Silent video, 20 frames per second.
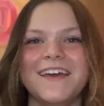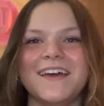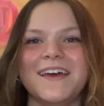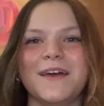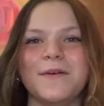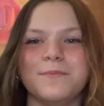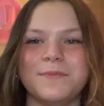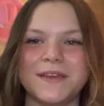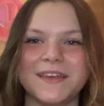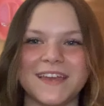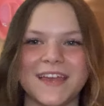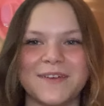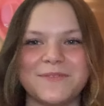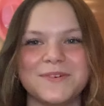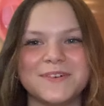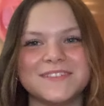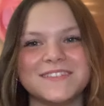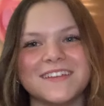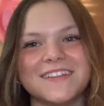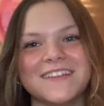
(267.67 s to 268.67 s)
and being
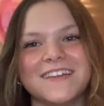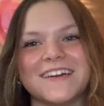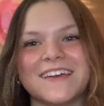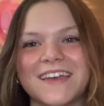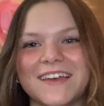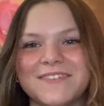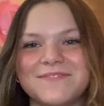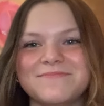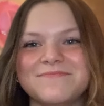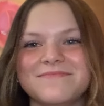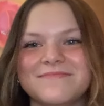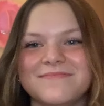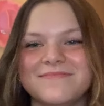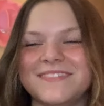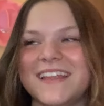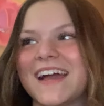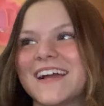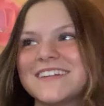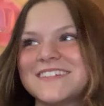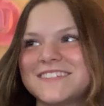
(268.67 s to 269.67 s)
able to look at
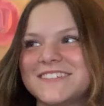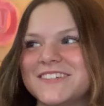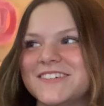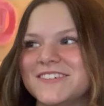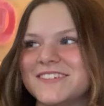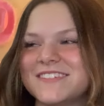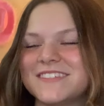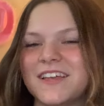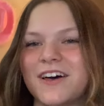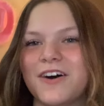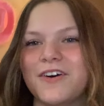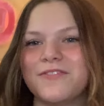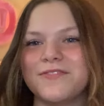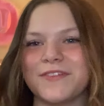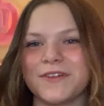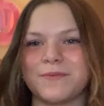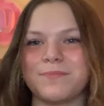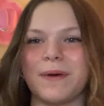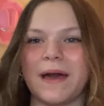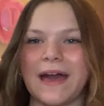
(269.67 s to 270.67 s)
next year's self,
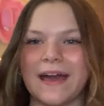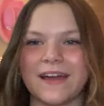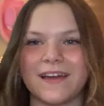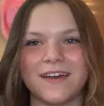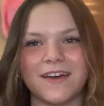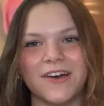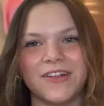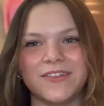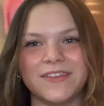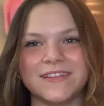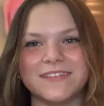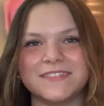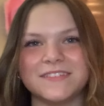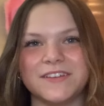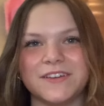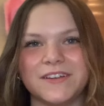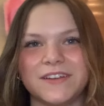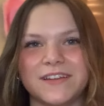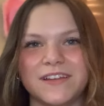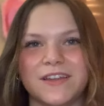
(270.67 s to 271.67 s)
look back on this
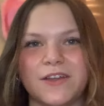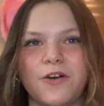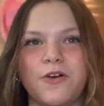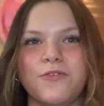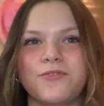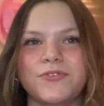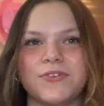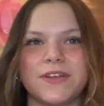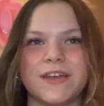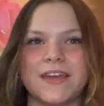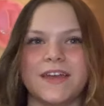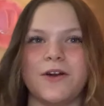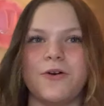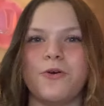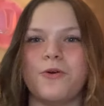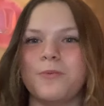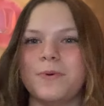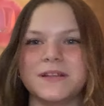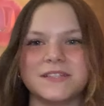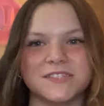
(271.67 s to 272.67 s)
year, and hopefully a
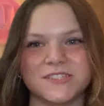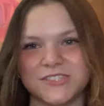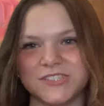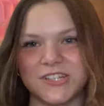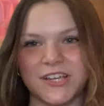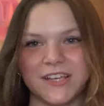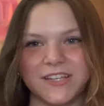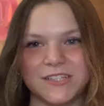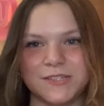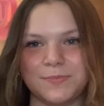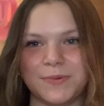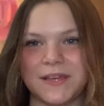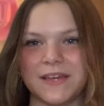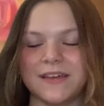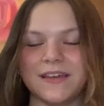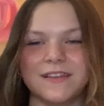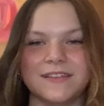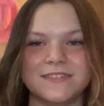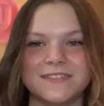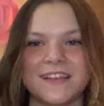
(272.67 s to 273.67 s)
whole bunch has changed,
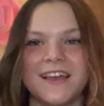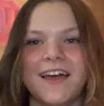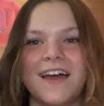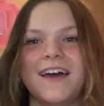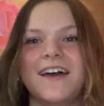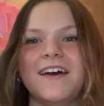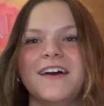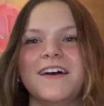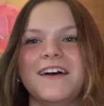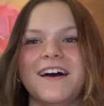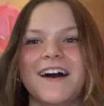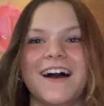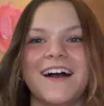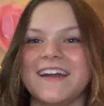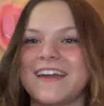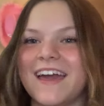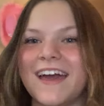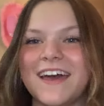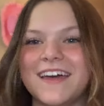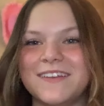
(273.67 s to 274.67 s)
because
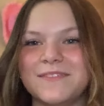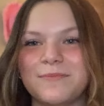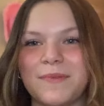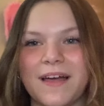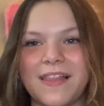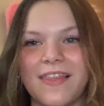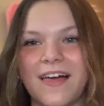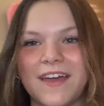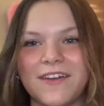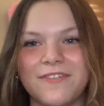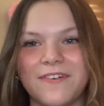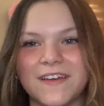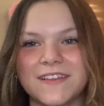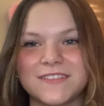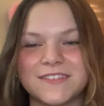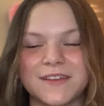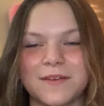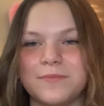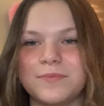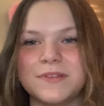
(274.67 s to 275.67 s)
again, my life
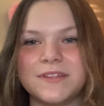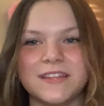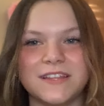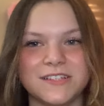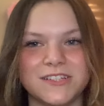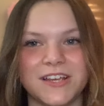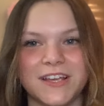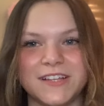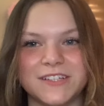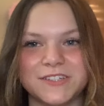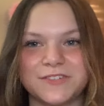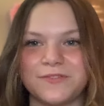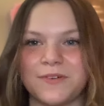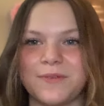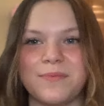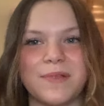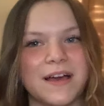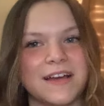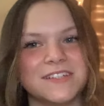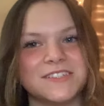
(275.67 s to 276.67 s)
has completely changed
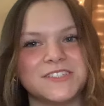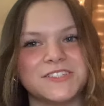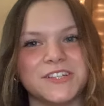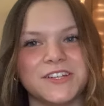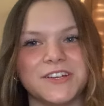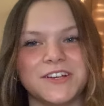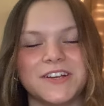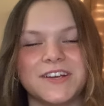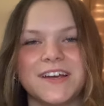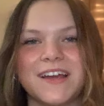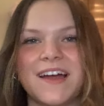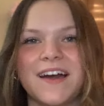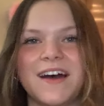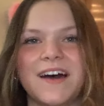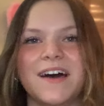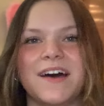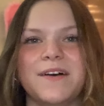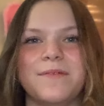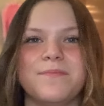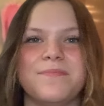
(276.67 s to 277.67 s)
from last year,
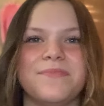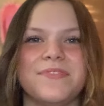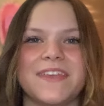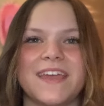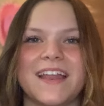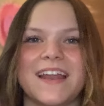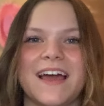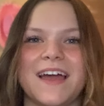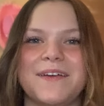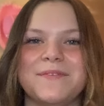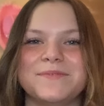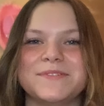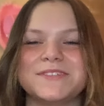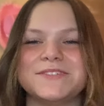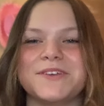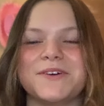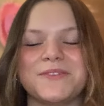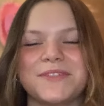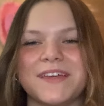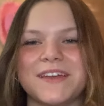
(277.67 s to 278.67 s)
and I'm
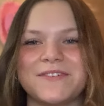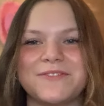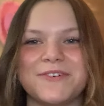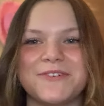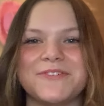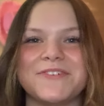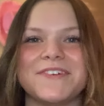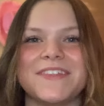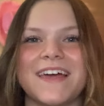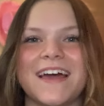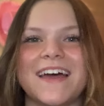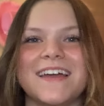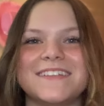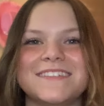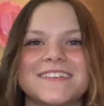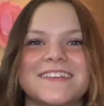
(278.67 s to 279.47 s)
so thankful for that.